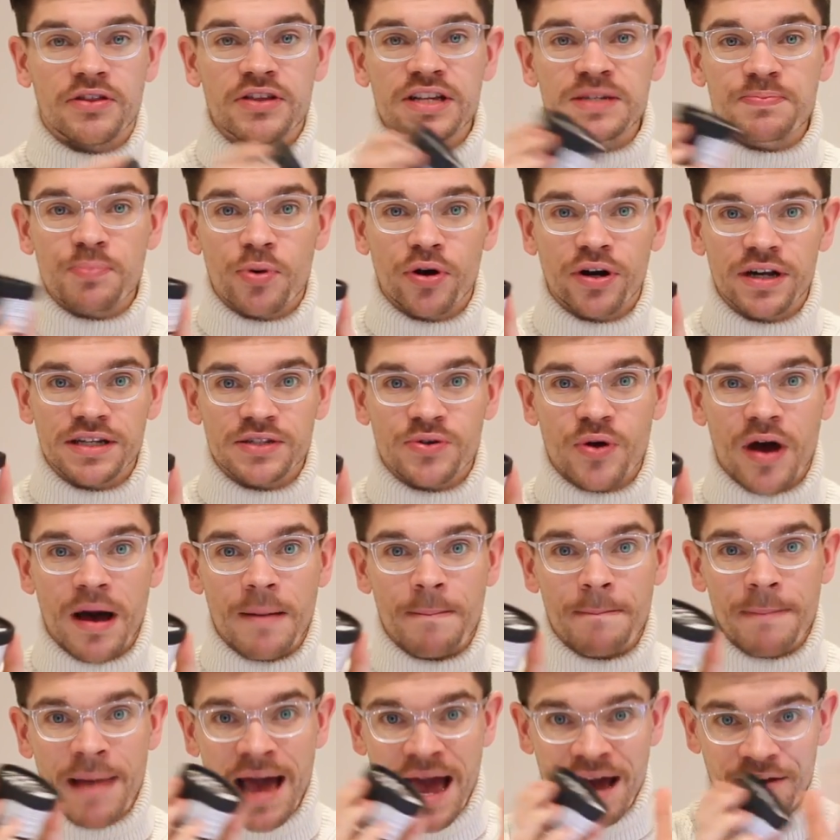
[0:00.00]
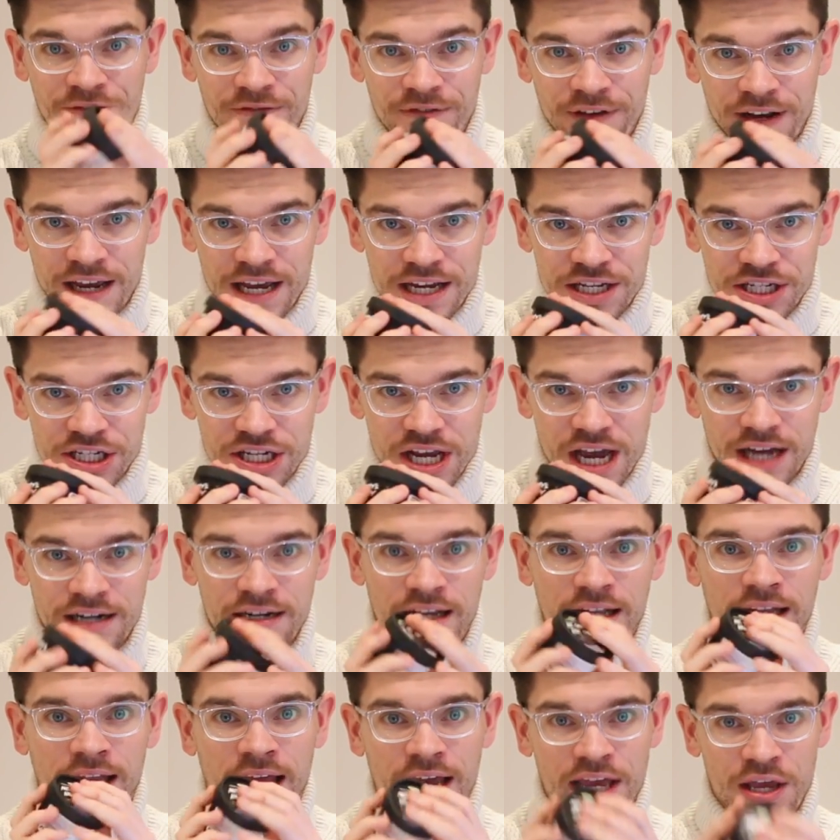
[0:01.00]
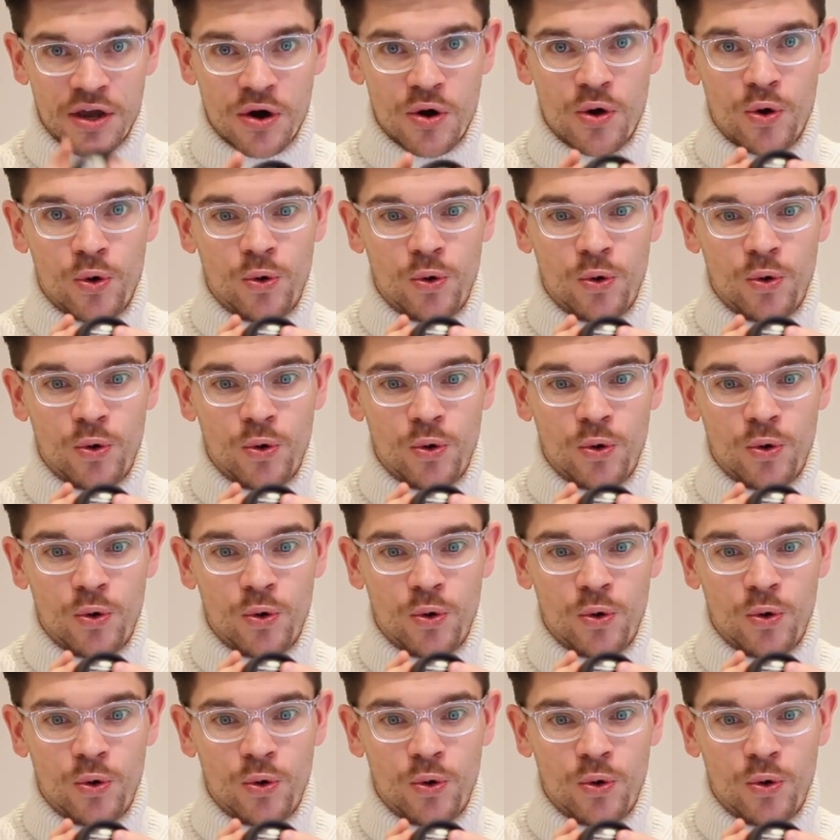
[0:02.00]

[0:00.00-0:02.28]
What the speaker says: Now this product's got a matte finish and a light